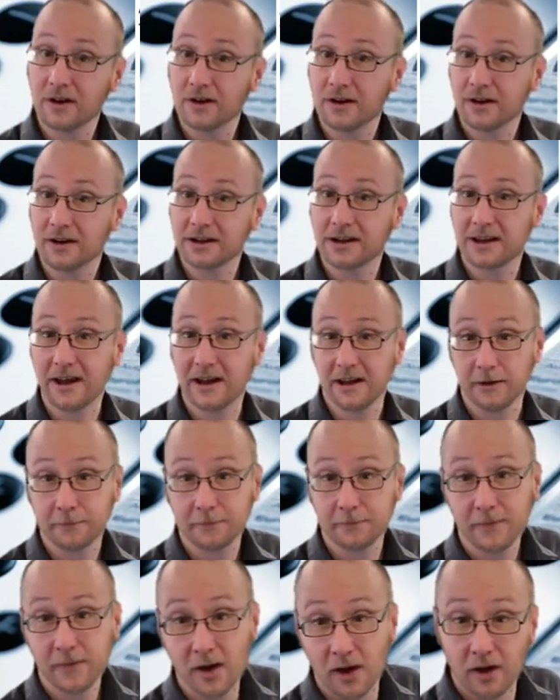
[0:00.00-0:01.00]
Okay,
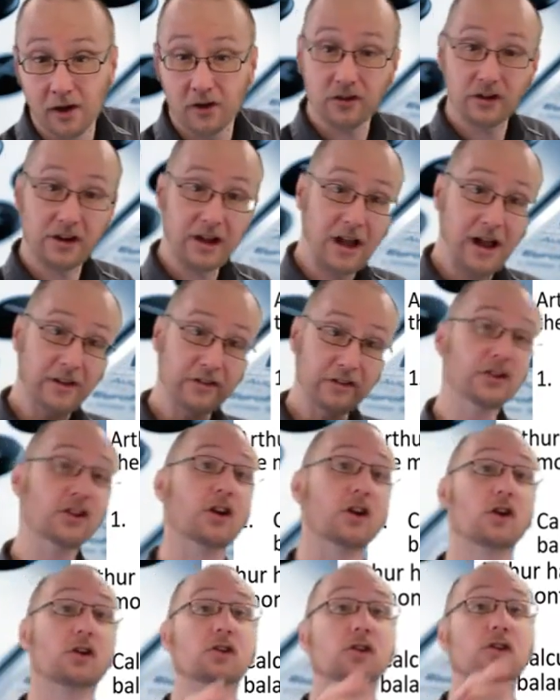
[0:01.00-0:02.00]
so guys, in our
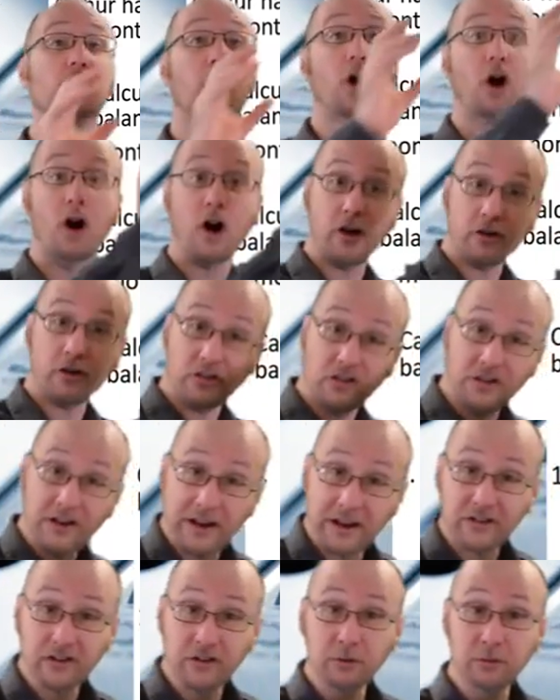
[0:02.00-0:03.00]
last
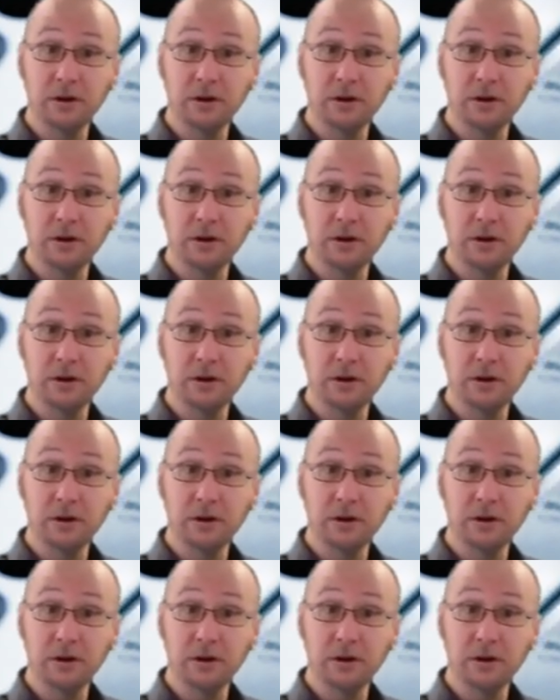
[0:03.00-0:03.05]
lesson